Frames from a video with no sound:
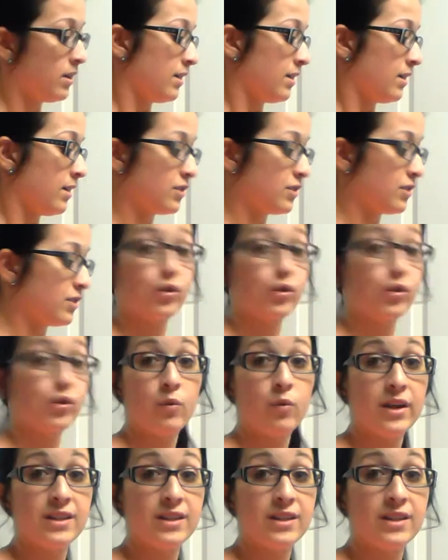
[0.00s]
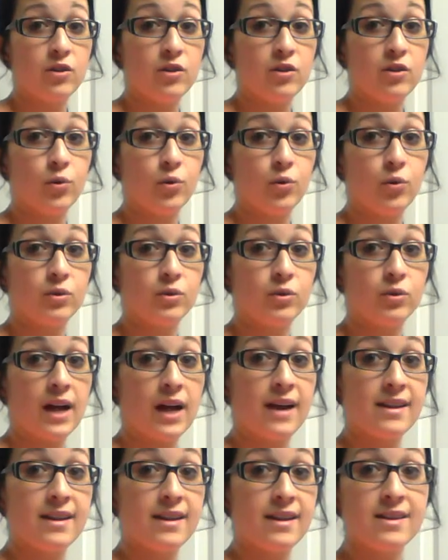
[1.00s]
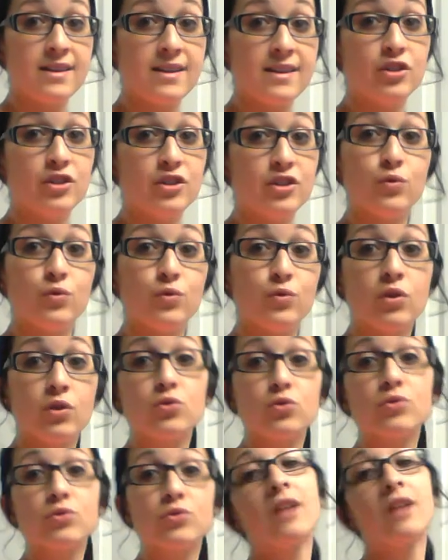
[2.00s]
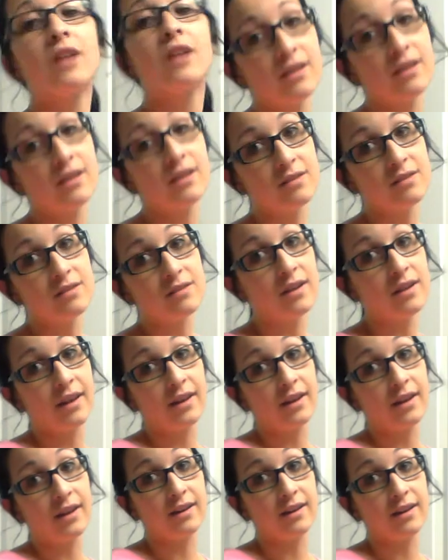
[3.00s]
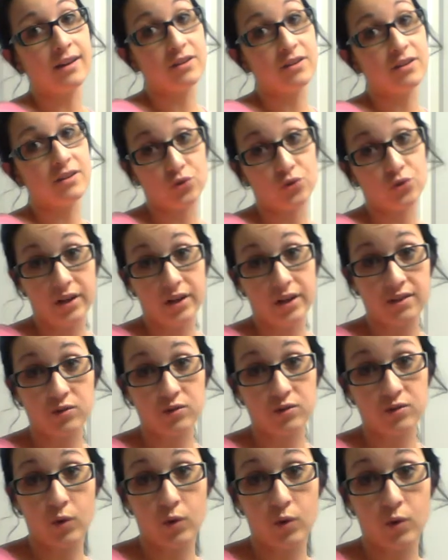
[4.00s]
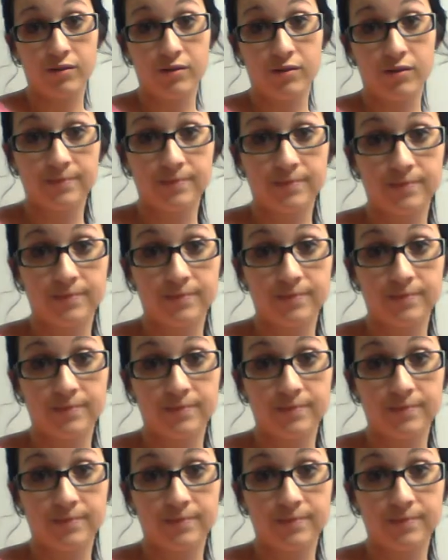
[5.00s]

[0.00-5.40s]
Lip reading: It's a great way to tie into social studies and history as well.